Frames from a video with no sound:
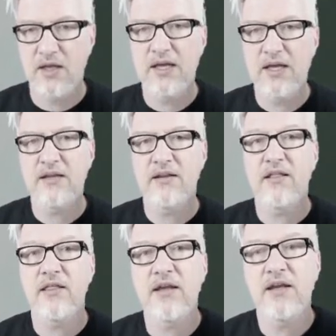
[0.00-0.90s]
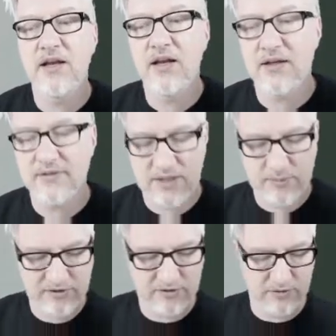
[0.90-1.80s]
In the last
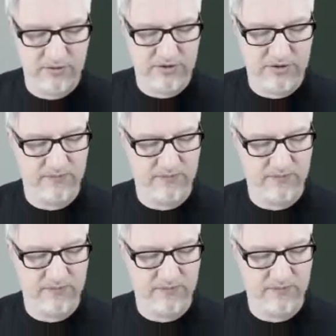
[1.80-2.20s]
episode,